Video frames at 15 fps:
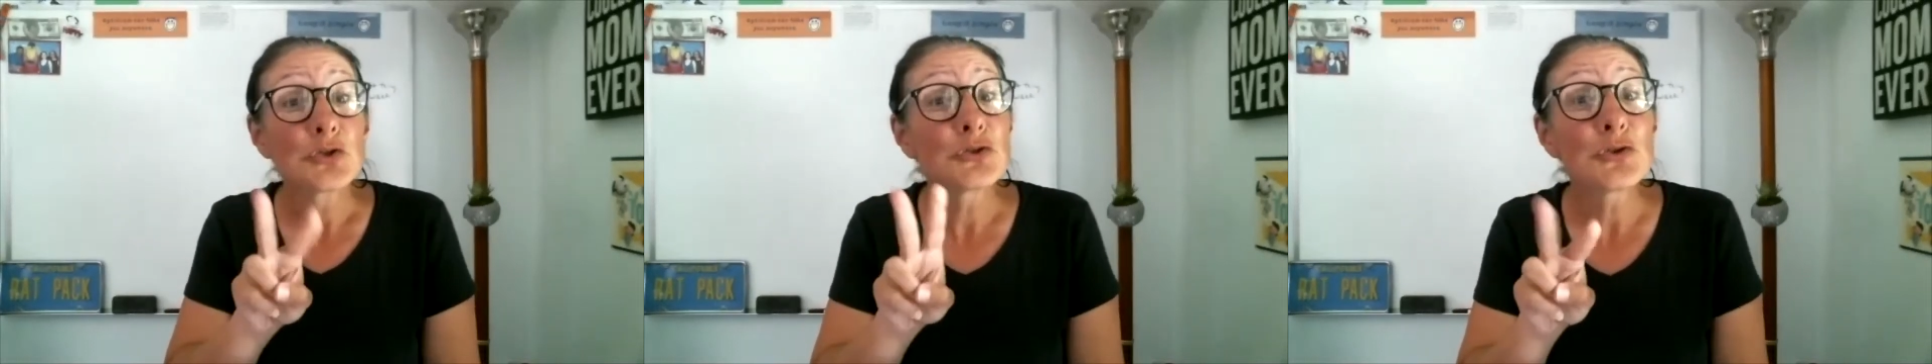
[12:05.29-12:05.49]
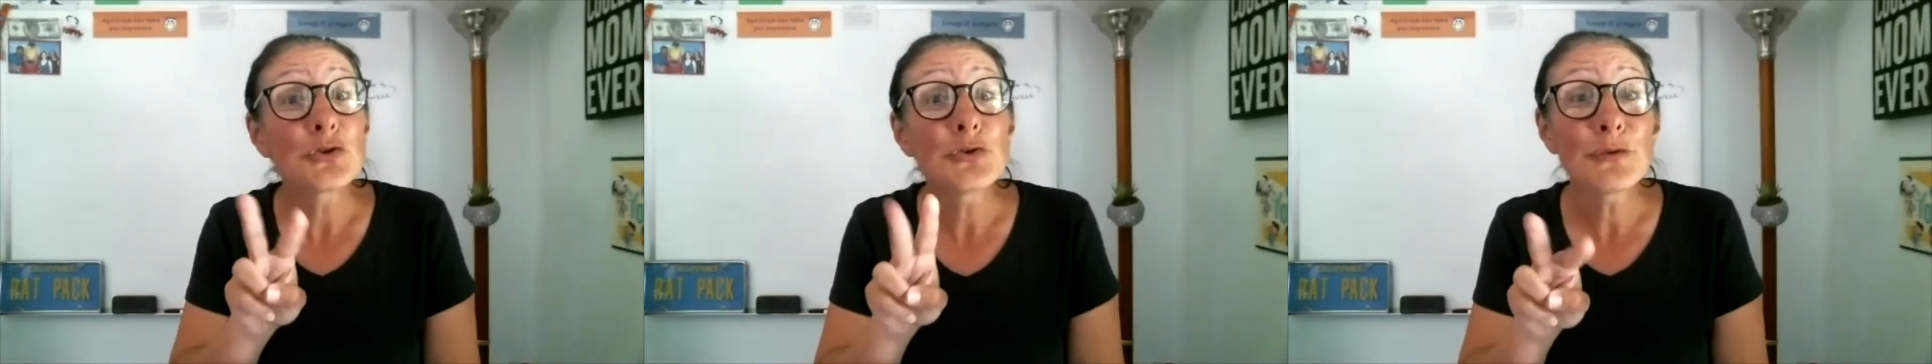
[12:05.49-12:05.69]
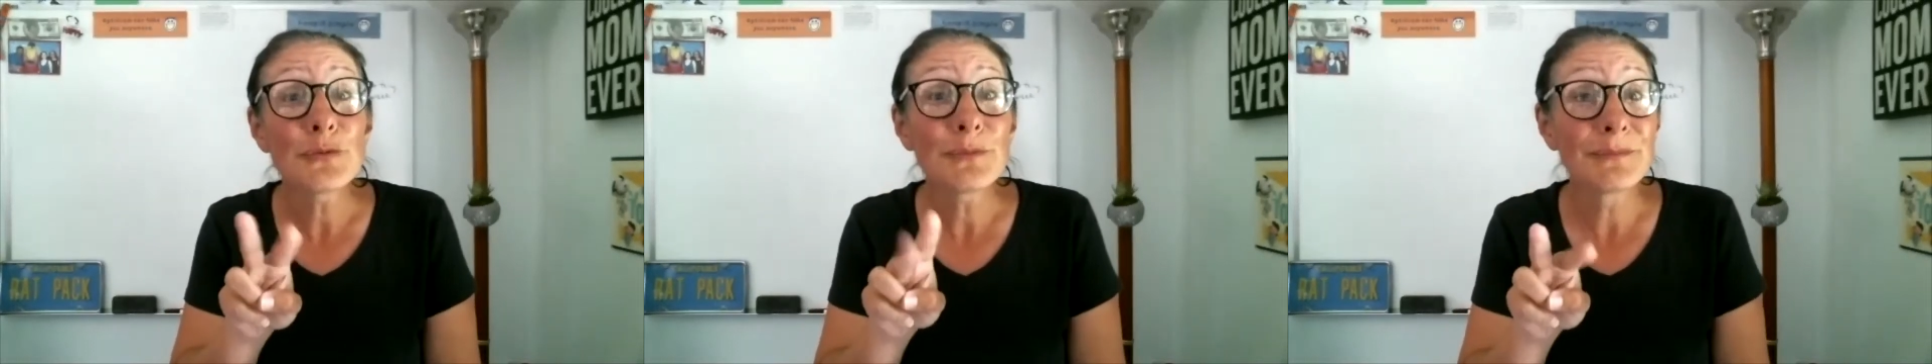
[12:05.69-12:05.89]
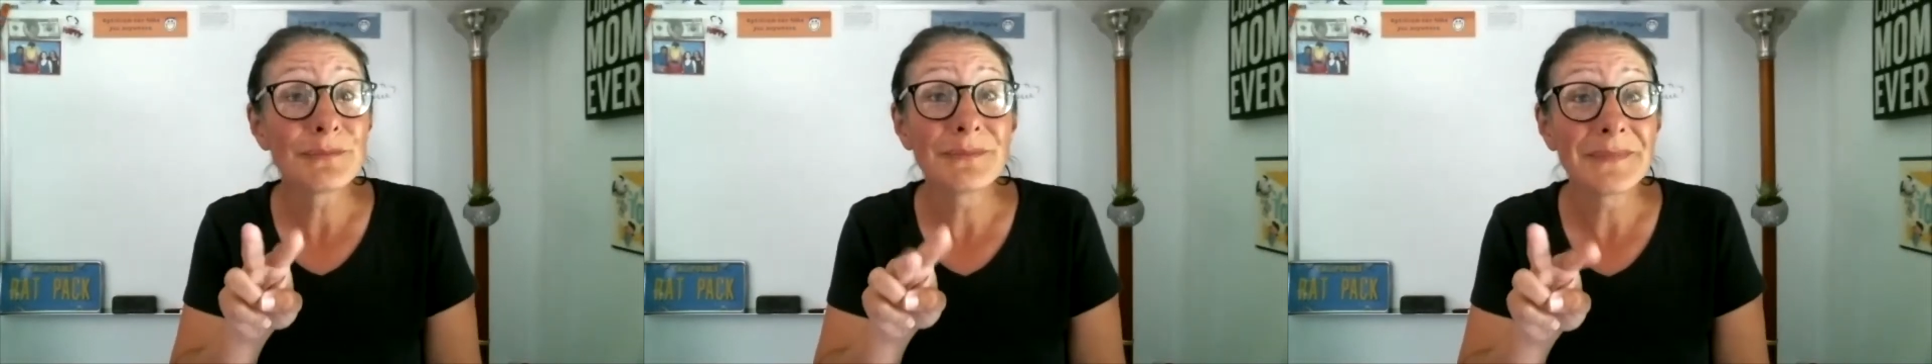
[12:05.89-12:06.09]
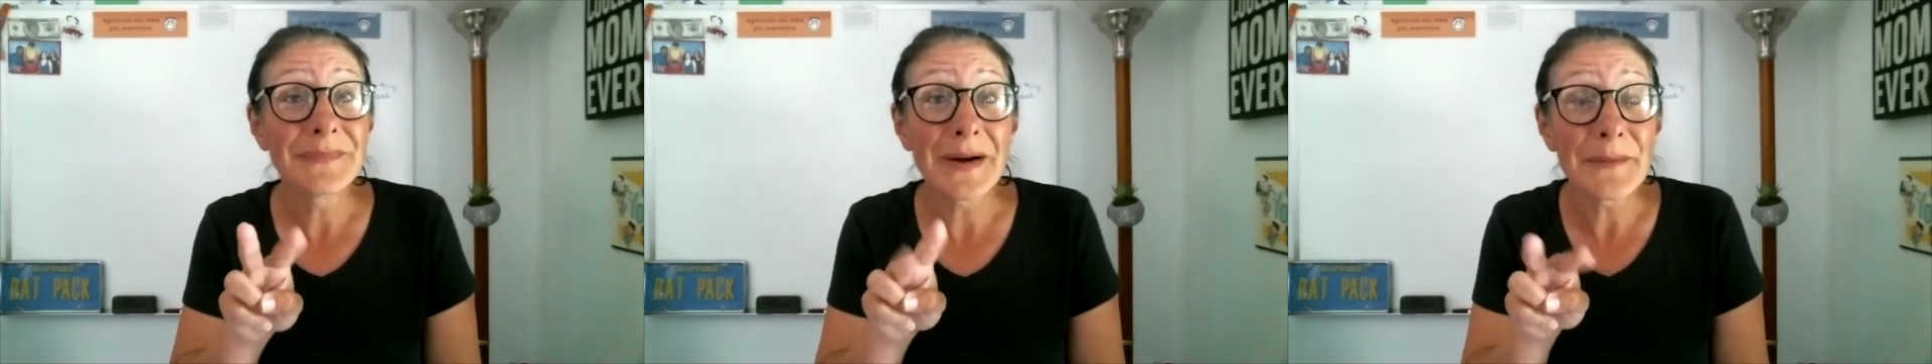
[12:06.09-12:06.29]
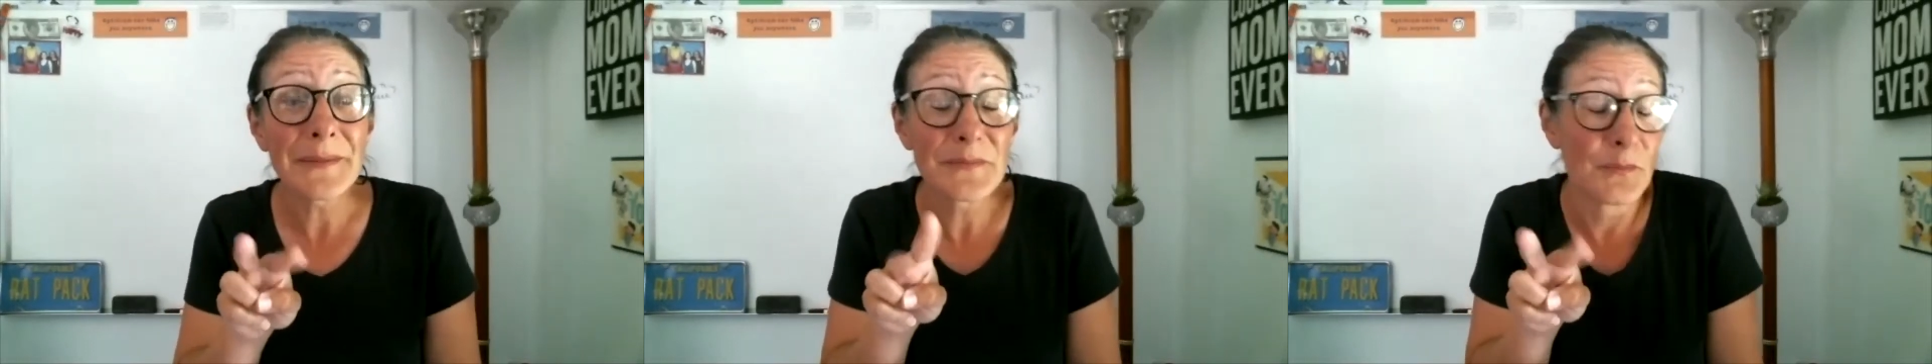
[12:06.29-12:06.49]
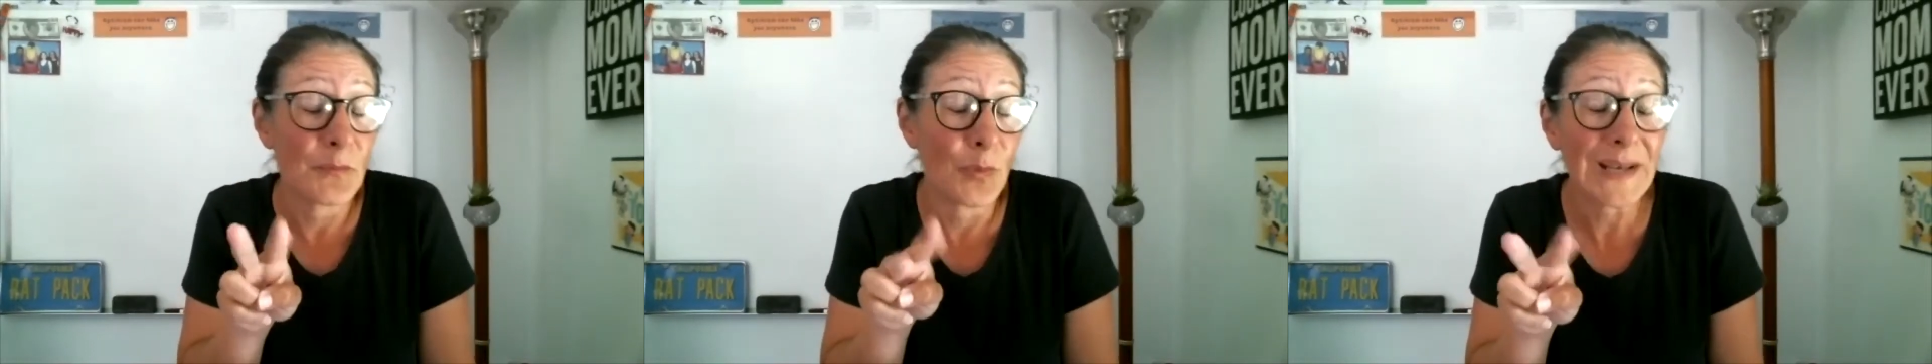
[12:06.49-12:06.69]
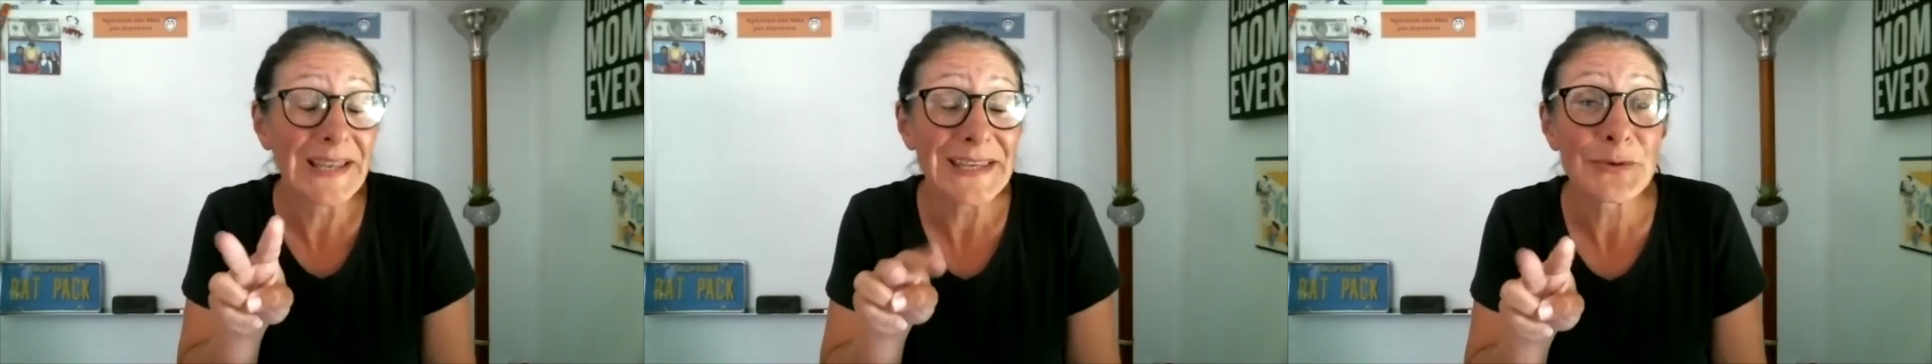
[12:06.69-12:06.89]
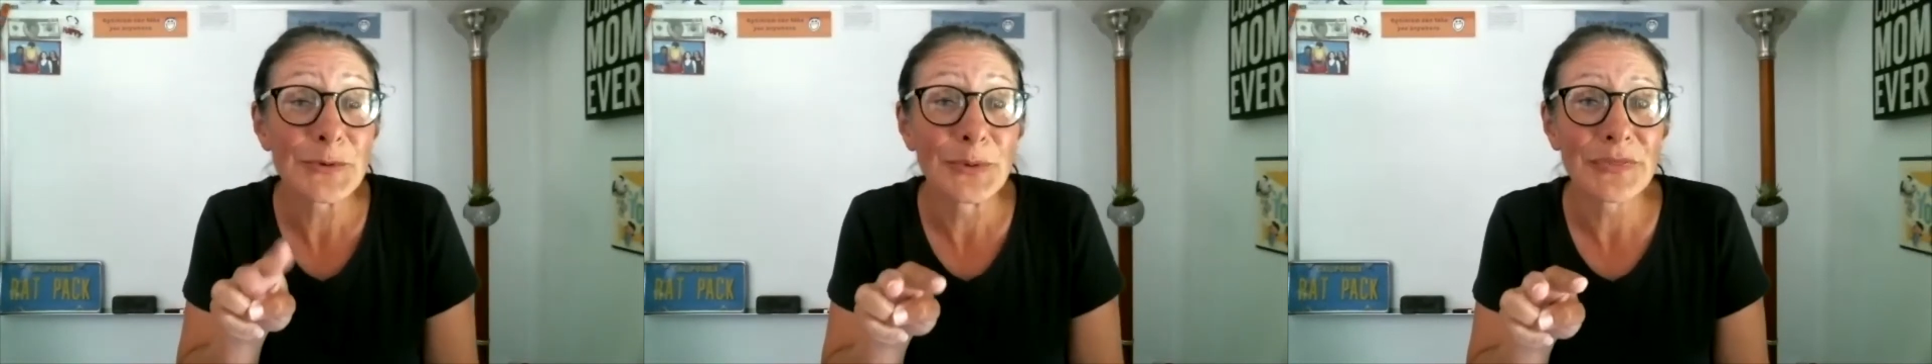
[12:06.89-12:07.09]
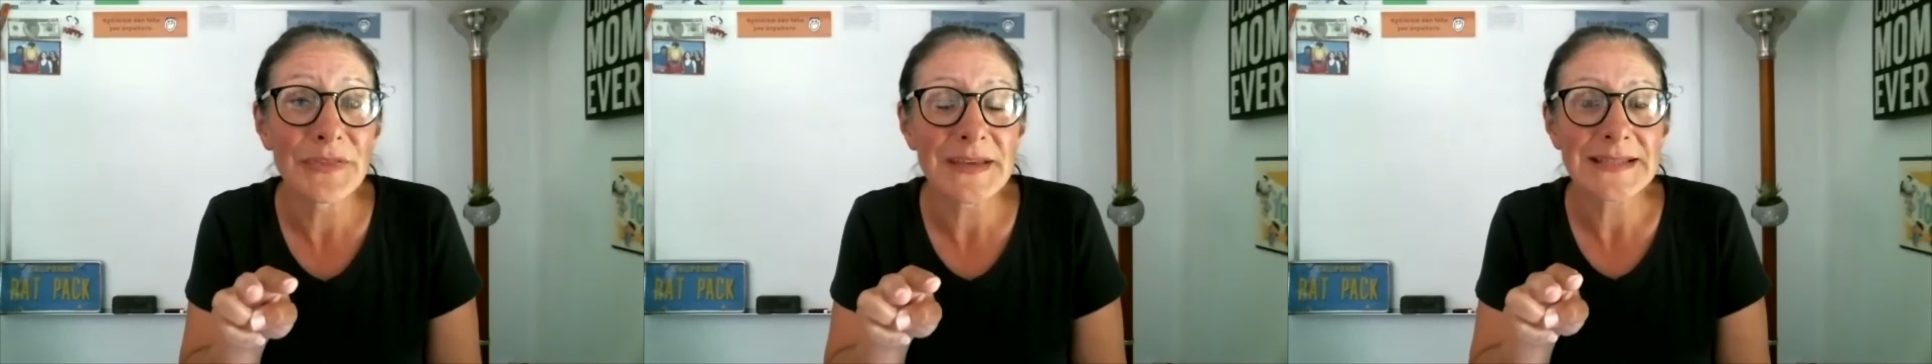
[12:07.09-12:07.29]
two really
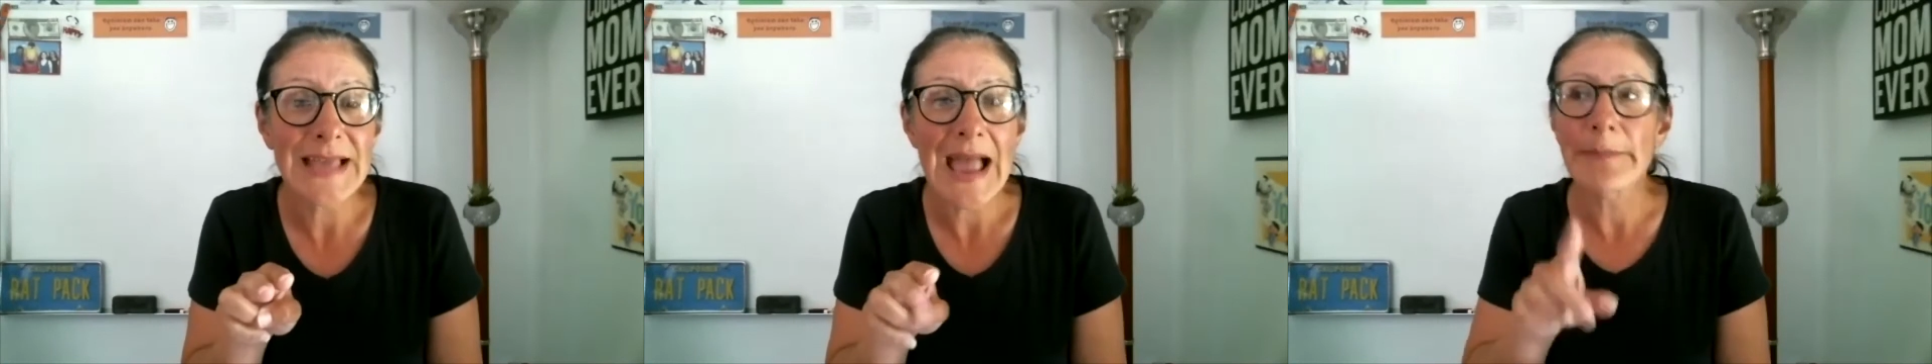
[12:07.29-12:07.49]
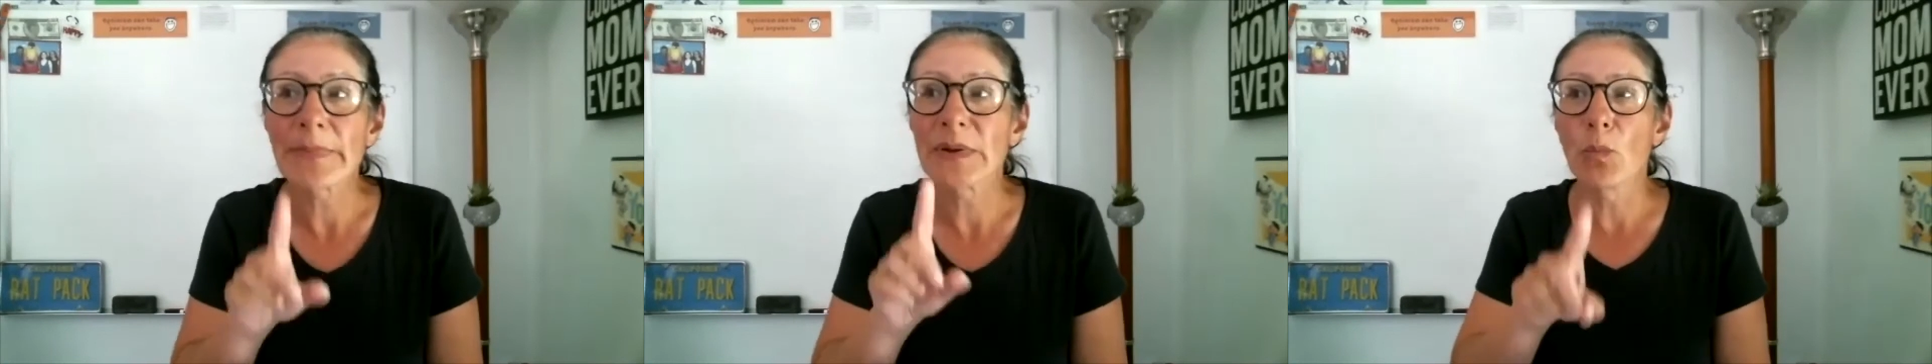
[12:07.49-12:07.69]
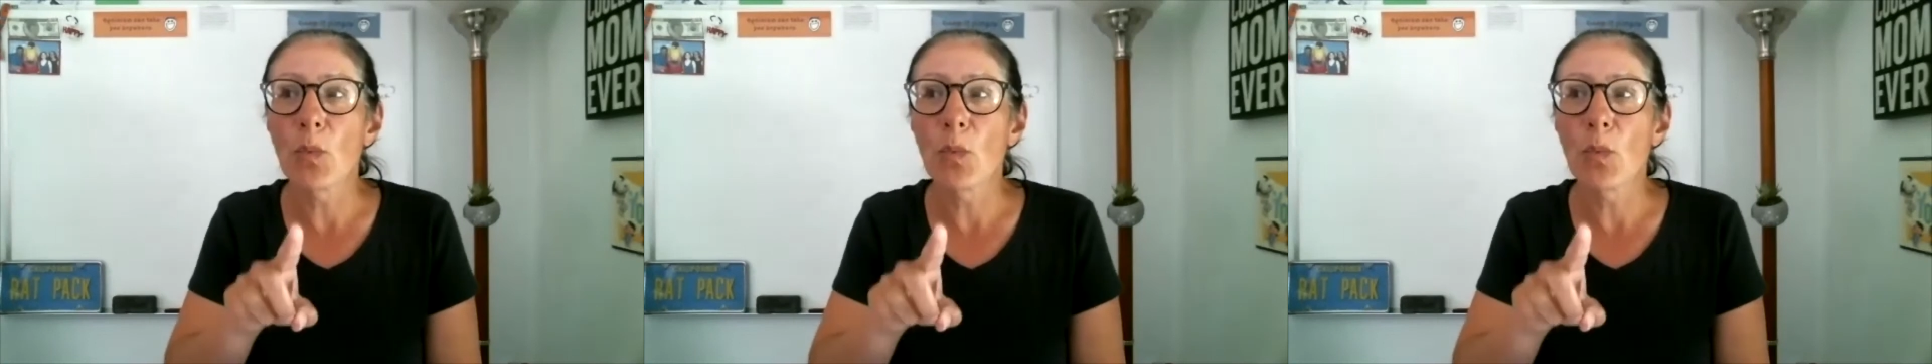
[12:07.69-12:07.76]
cool things happen.